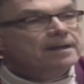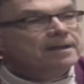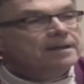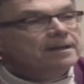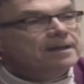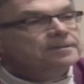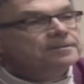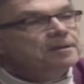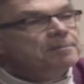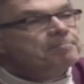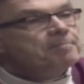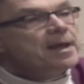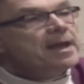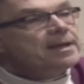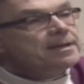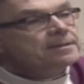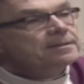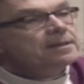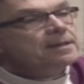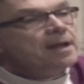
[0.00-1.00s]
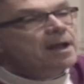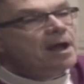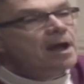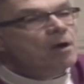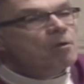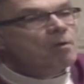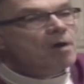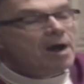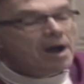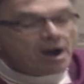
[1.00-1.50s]
It's amazing
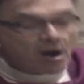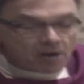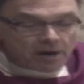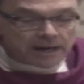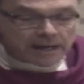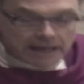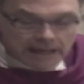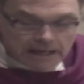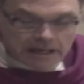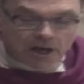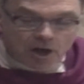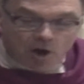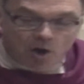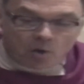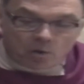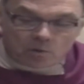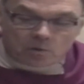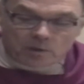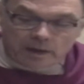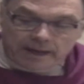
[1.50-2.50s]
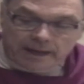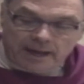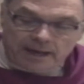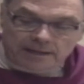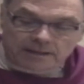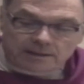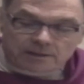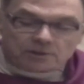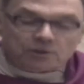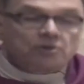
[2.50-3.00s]
how our ego
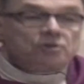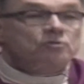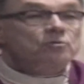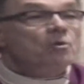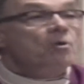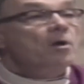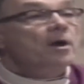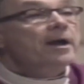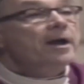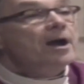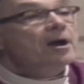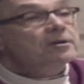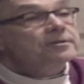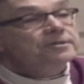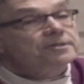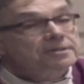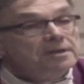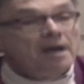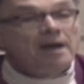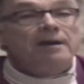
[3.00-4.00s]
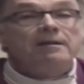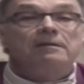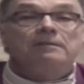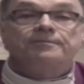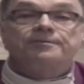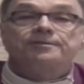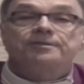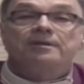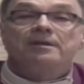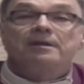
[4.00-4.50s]
can destroy
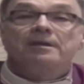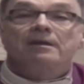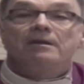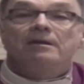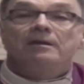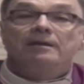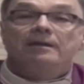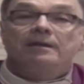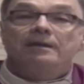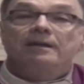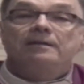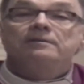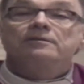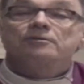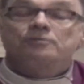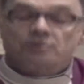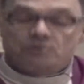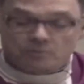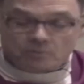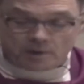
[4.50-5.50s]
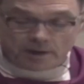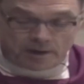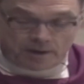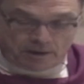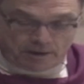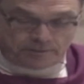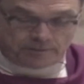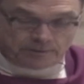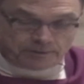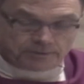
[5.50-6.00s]
ourselves and destroy
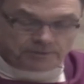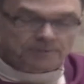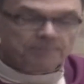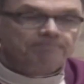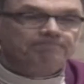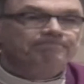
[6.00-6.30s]
others.